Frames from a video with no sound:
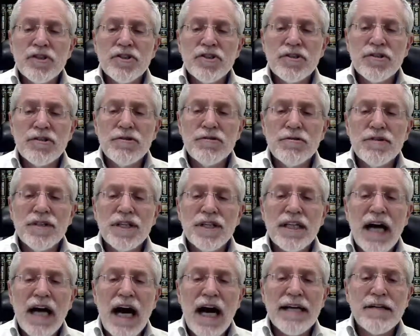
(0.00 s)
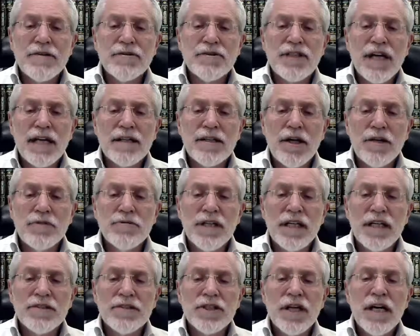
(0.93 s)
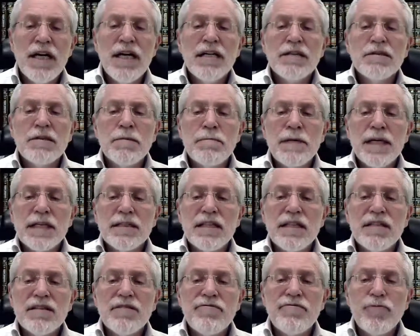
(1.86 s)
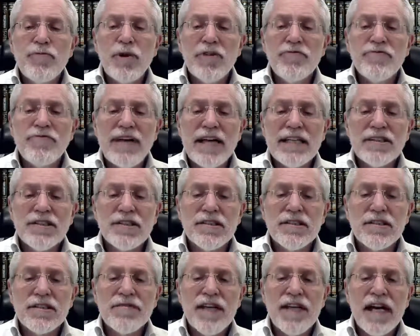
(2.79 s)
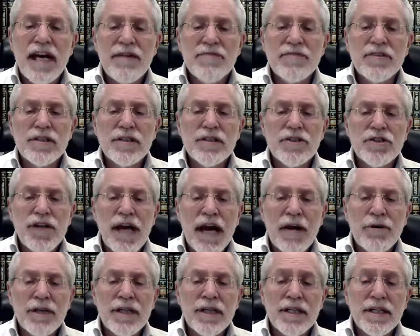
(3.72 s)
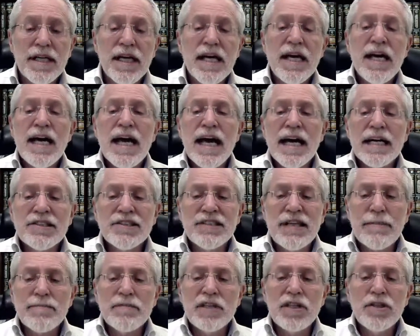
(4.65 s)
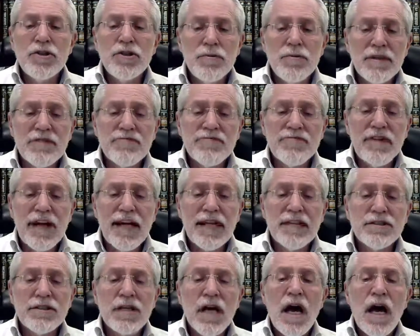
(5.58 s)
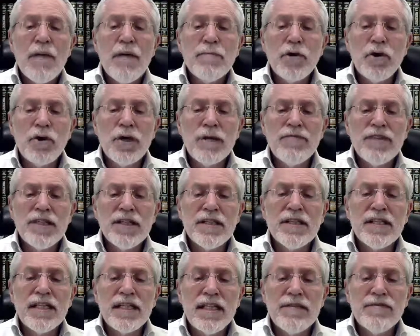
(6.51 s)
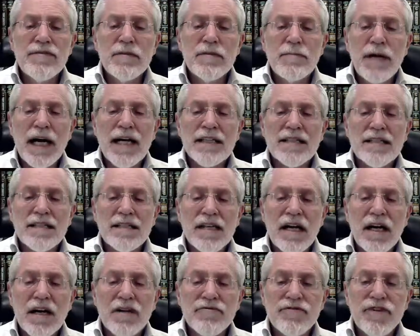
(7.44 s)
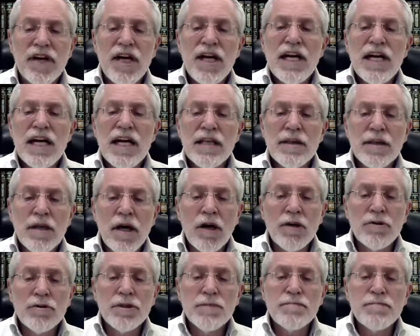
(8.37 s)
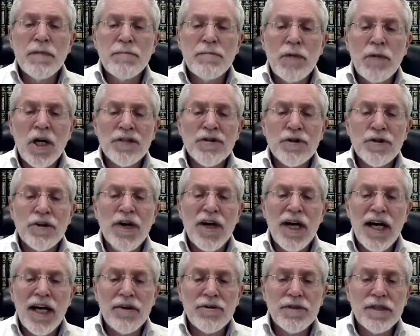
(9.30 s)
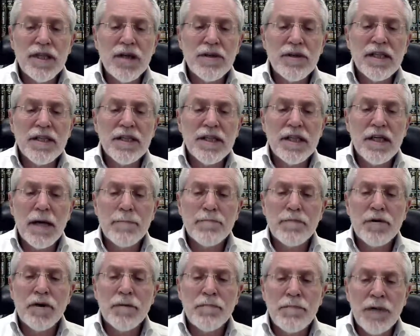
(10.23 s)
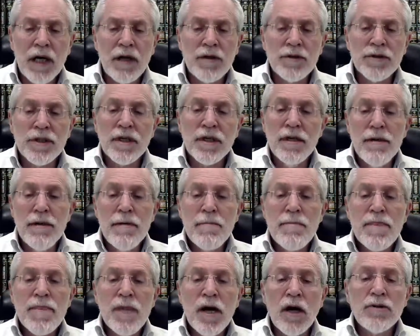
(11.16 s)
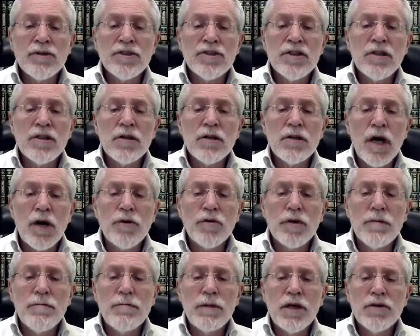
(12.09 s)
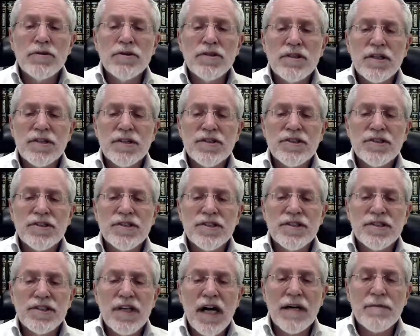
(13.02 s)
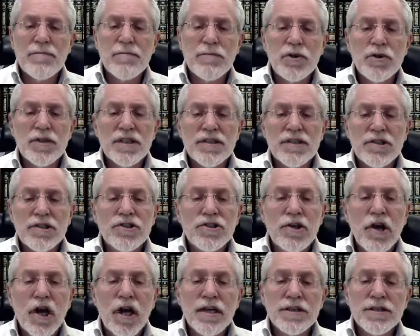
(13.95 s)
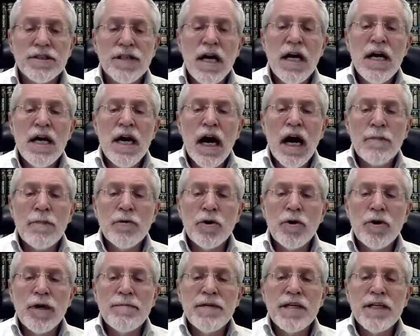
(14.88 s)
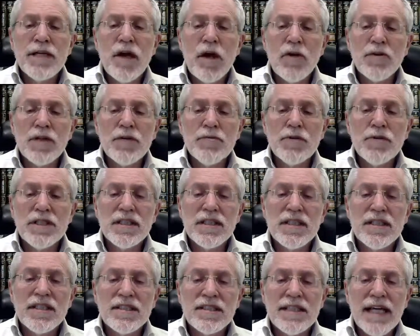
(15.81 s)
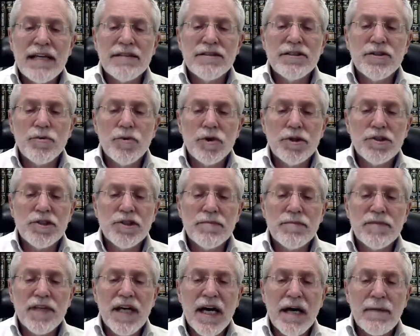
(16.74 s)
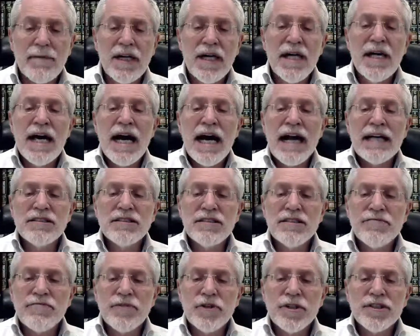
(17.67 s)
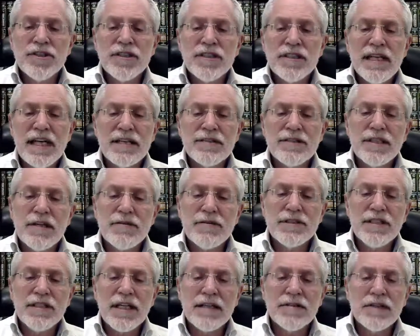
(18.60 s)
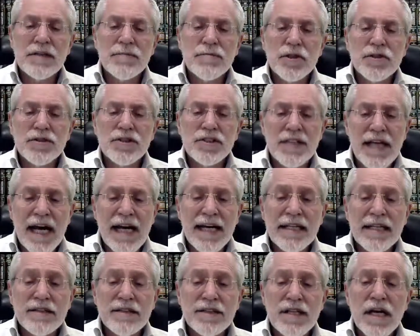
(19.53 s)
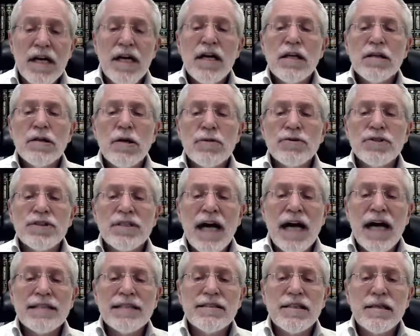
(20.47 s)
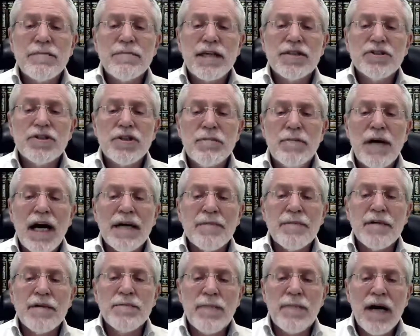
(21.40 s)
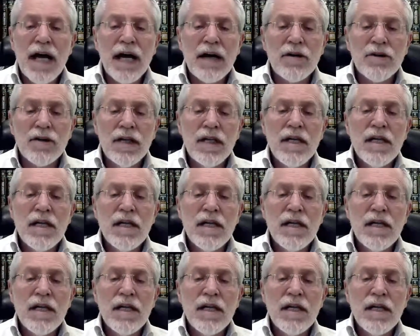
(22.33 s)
to the Chayos HaKodesh, depicting the four faces of the heavenly chariot, except the human face prohibited even by itself, and those B'madur HaElyon in the upper abode. Those in the lower abode, such as the sun, moon, and stars, are prohibited only with the intent to worship them, as the verse in the Aseres HaDibros states, Lo Saseh B'Shamayim Mimal,